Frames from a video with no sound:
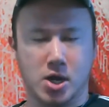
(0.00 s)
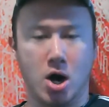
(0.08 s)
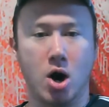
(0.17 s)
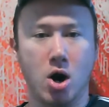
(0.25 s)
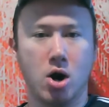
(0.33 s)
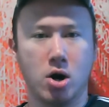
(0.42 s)

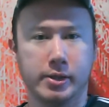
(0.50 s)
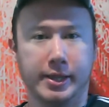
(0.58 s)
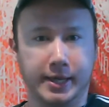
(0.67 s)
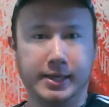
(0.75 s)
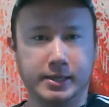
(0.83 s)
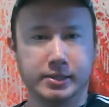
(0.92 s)

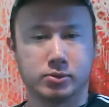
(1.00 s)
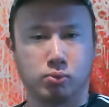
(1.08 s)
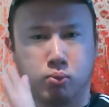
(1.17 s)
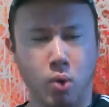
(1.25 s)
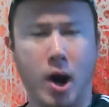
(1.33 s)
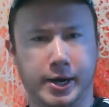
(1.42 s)
All is
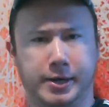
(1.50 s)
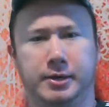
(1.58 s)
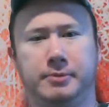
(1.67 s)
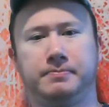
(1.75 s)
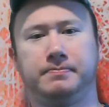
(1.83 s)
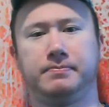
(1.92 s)

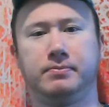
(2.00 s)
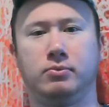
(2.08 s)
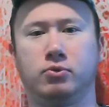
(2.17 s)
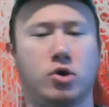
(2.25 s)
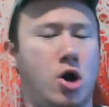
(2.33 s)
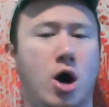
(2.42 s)
one.
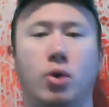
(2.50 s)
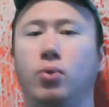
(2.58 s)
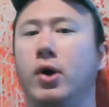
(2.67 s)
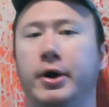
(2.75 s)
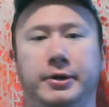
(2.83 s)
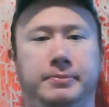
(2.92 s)
We're
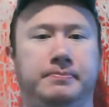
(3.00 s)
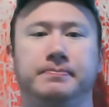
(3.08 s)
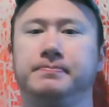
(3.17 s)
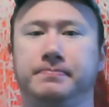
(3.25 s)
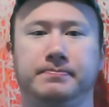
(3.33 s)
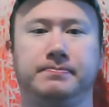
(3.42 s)
all one.
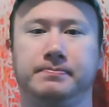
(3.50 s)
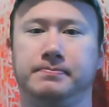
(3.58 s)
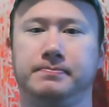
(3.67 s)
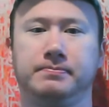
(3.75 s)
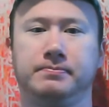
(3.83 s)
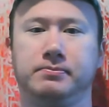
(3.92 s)

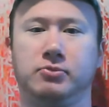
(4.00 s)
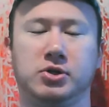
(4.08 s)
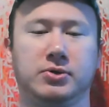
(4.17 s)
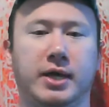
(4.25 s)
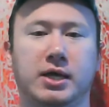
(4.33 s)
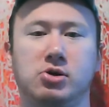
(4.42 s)
When
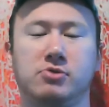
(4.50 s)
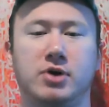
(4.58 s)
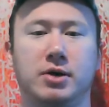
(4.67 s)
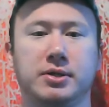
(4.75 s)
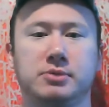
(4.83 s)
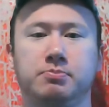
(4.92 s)
you let go of
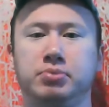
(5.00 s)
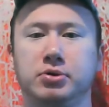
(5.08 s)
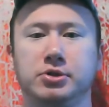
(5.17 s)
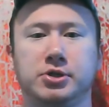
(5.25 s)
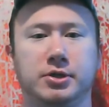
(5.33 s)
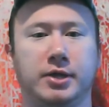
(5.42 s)
all these
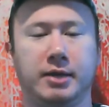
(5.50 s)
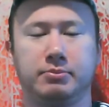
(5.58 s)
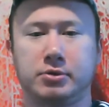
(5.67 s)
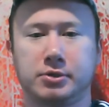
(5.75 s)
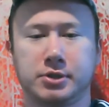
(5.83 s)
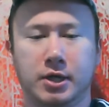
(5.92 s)
bullshit
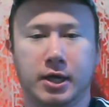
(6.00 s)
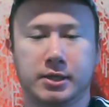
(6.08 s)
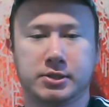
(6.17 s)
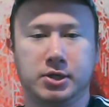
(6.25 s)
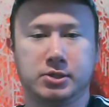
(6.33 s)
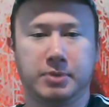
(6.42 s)
labels,
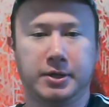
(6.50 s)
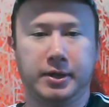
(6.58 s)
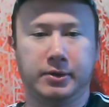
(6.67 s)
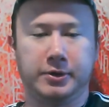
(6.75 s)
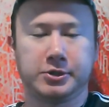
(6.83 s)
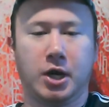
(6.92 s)
excuse my
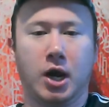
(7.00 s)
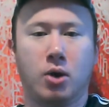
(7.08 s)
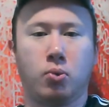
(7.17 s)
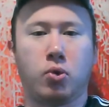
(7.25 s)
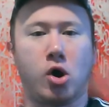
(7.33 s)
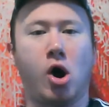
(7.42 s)
language,
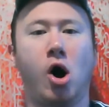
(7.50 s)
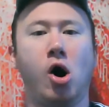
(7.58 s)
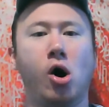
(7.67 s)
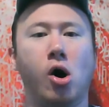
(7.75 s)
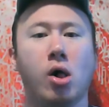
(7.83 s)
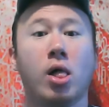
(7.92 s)
we're
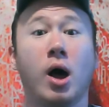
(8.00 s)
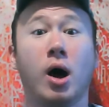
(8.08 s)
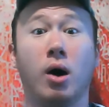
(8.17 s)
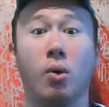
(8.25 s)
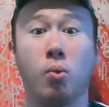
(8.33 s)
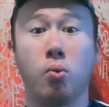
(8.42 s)

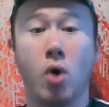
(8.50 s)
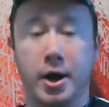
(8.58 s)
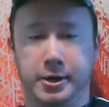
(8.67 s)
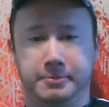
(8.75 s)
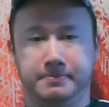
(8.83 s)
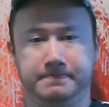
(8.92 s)
all one.